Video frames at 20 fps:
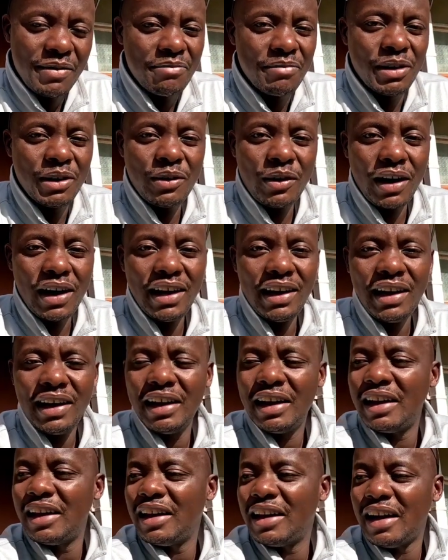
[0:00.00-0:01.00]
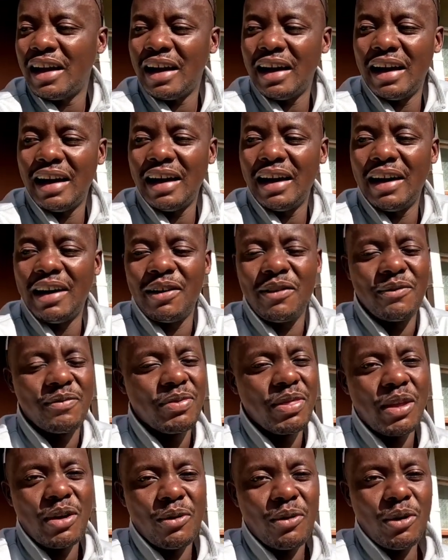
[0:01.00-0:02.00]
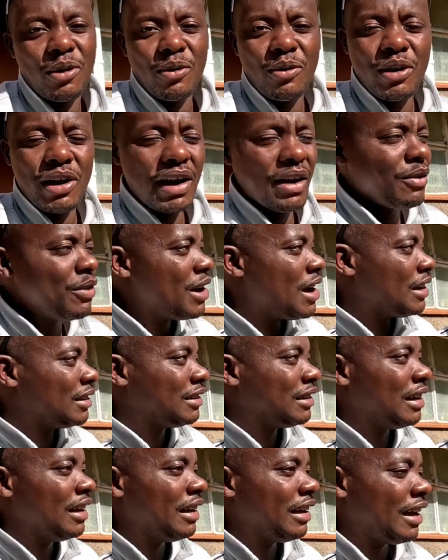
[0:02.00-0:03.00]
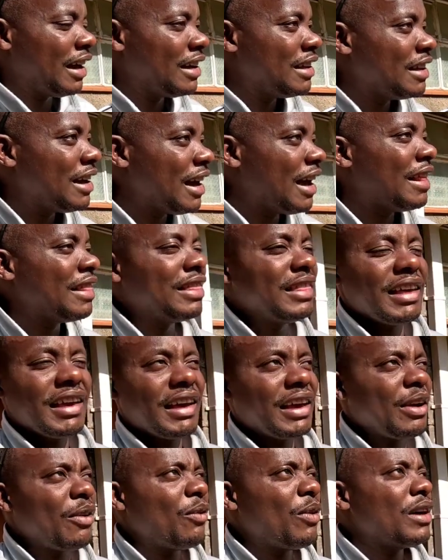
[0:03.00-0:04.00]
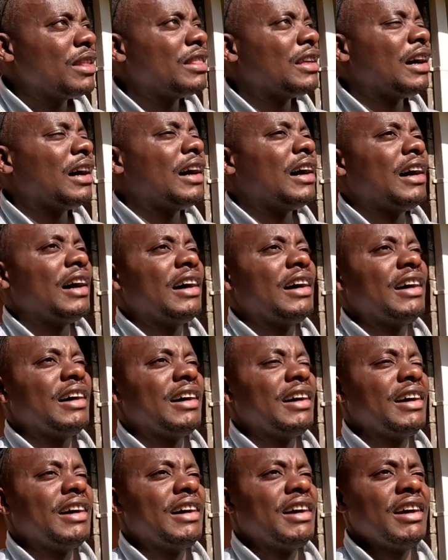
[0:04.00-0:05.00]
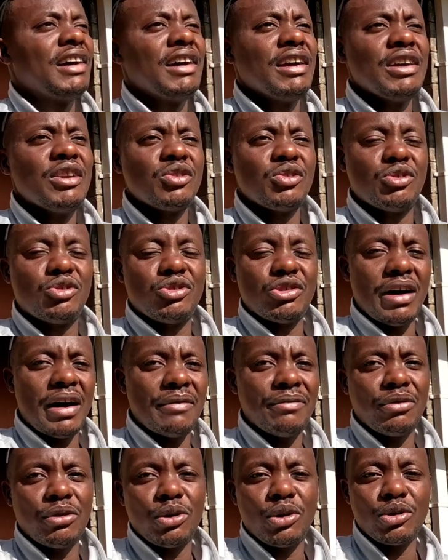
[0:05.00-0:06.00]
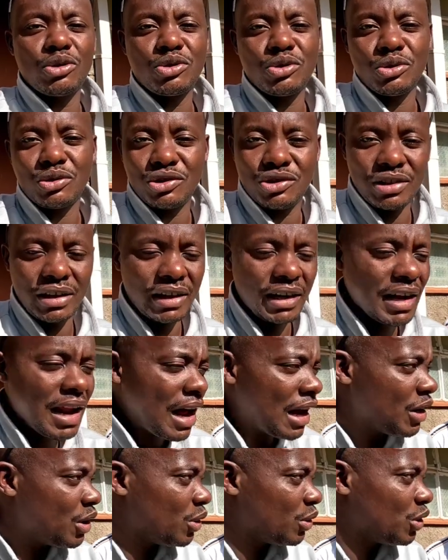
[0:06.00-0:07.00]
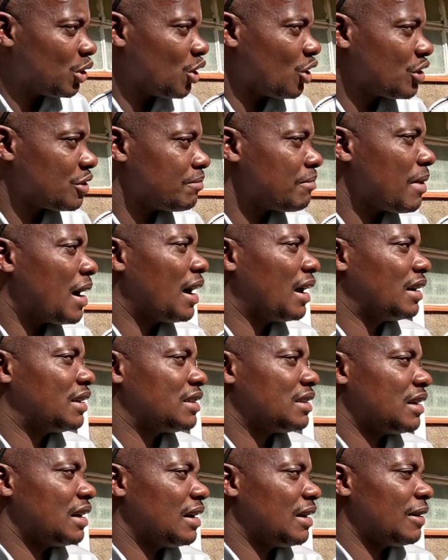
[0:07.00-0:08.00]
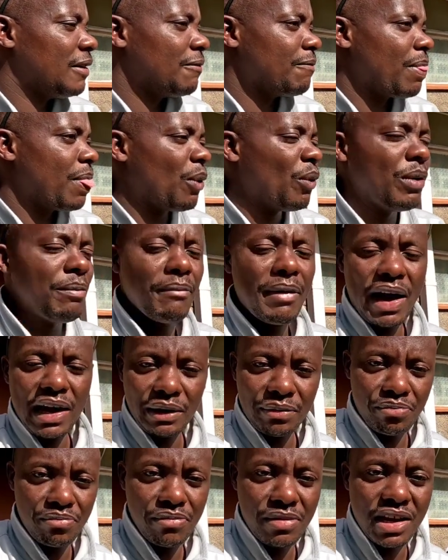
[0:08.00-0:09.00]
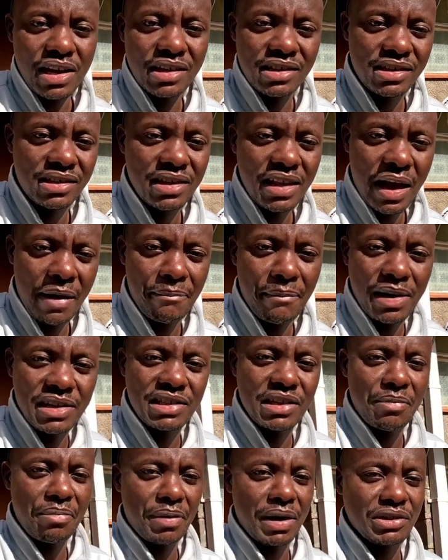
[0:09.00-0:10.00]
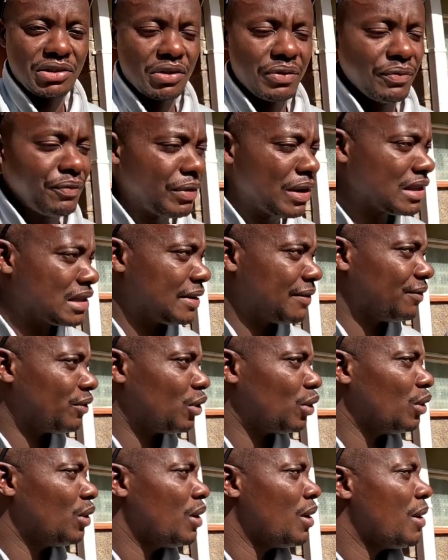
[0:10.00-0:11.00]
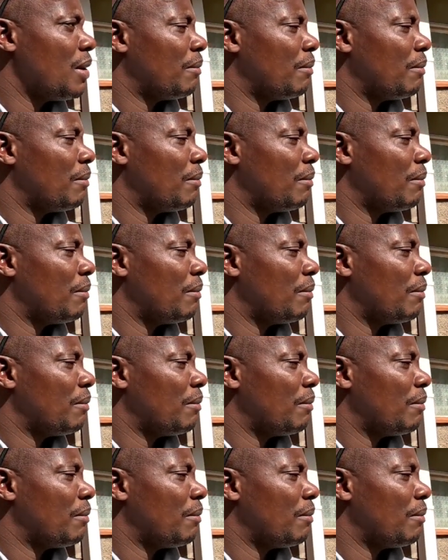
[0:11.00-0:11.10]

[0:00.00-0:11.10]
Meanwhile, we are still in Kenya and thinking whether to travel to Trinidad or not. But we might miss the Emancipation Festival.